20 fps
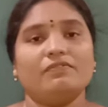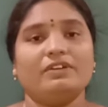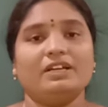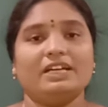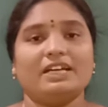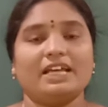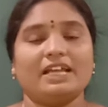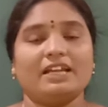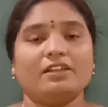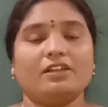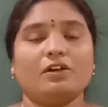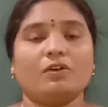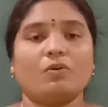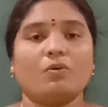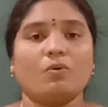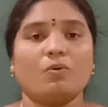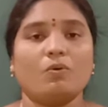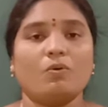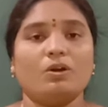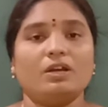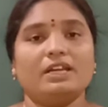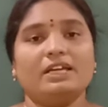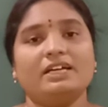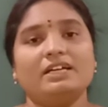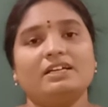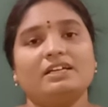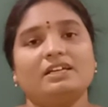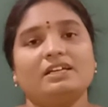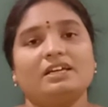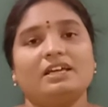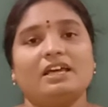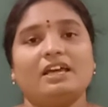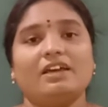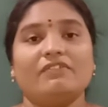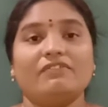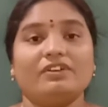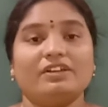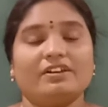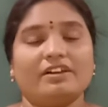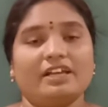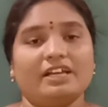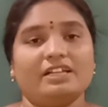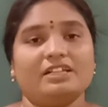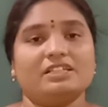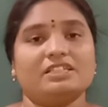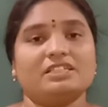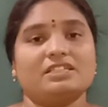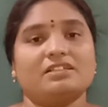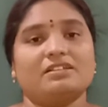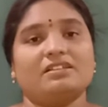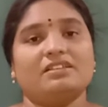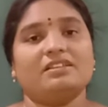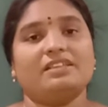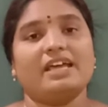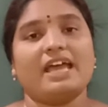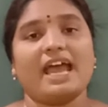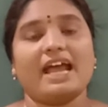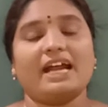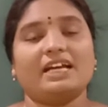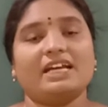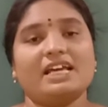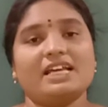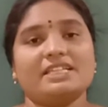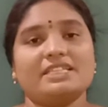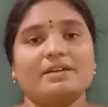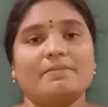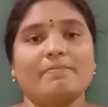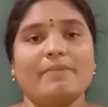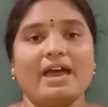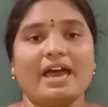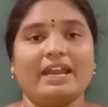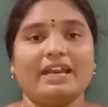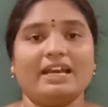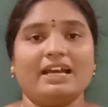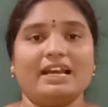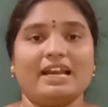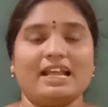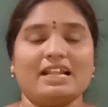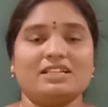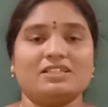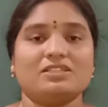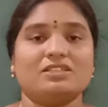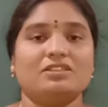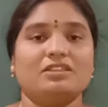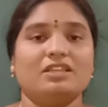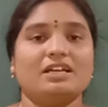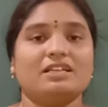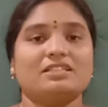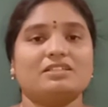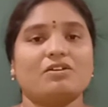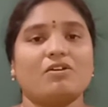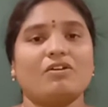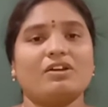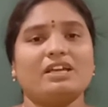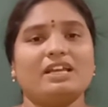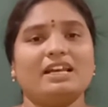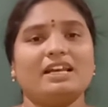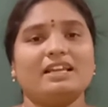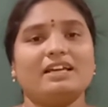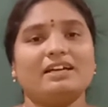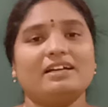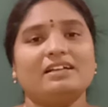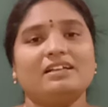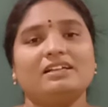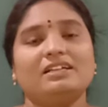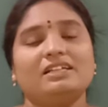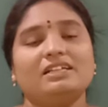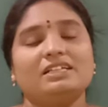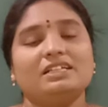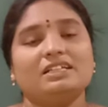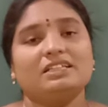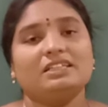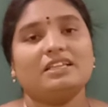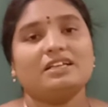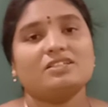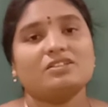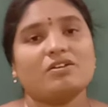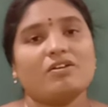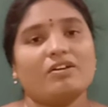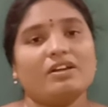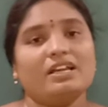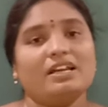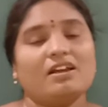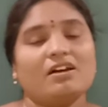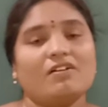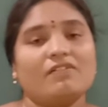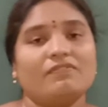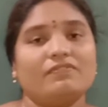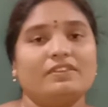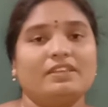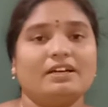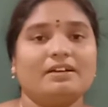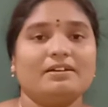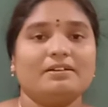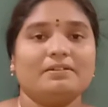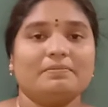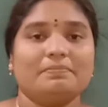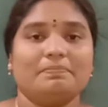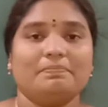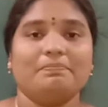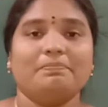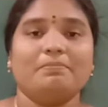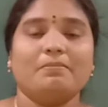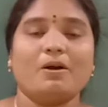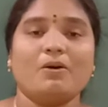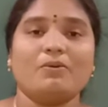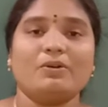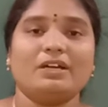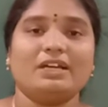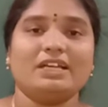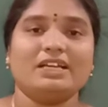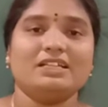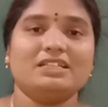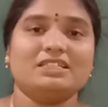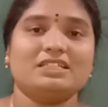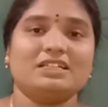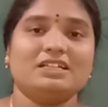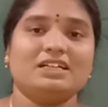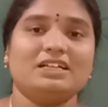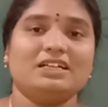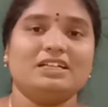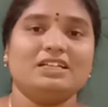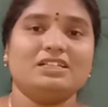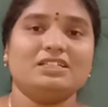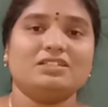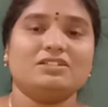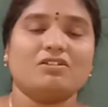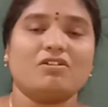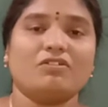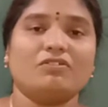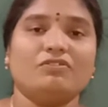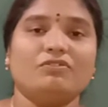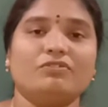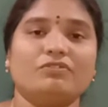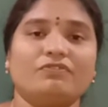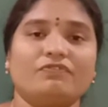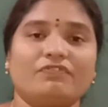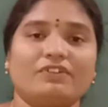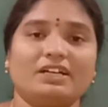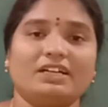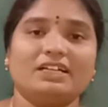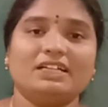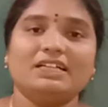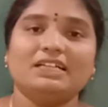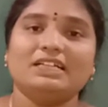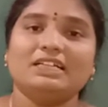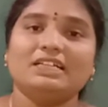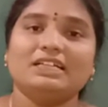wind and the cold heavy rains. They act as a barren lands. The soil of the mountains, it is not good for